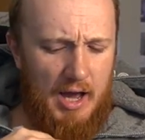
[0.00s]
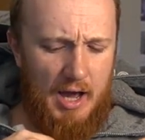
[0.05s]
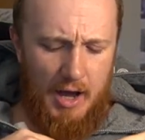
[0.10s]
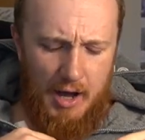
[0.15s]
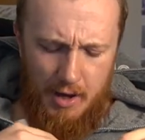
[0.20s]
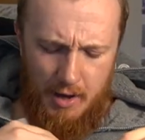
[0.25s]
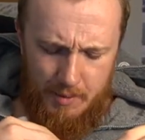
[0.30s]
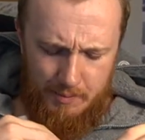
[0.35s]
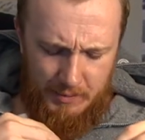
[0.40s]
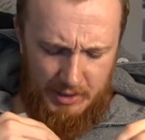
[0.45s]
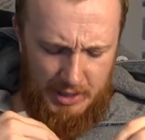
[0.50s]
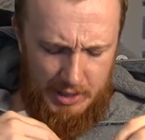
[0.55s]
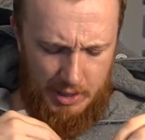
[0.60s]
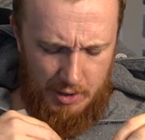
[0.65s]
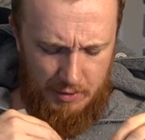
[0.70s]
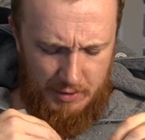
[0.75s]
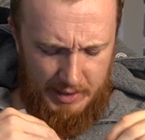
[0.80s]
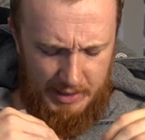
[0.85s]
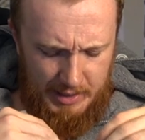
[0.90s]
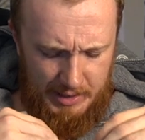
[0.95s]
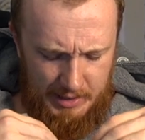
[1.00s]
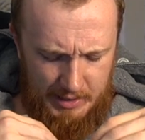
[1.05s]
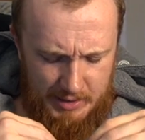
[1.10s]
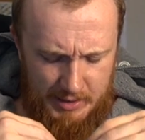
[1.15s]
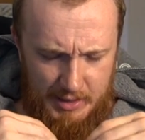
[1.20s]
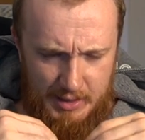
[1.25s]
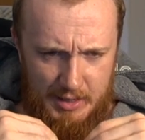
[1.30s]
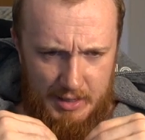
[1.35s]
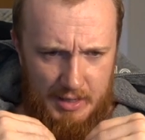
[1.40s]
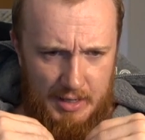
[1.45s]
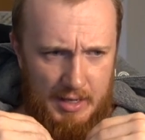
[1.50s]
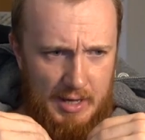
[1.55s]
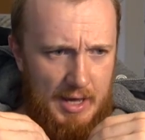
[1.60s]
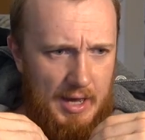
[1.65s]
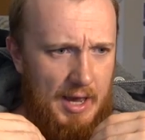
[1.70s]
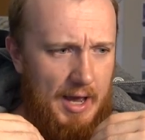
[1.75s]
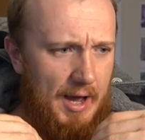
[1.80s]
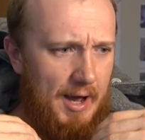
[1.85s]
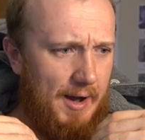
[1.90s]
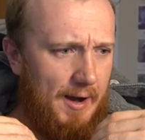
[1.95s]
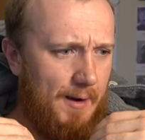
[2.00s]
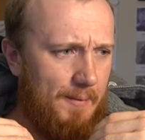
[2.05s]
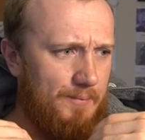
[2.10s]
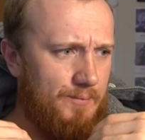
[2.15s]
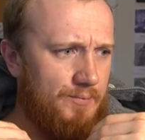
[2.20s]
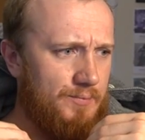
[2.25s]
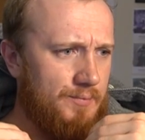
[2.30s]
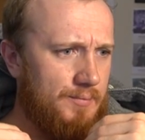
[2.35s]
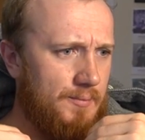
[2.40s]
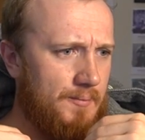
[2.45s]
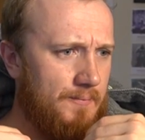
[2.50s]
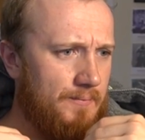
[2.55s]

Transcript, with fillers: um, you know the the um,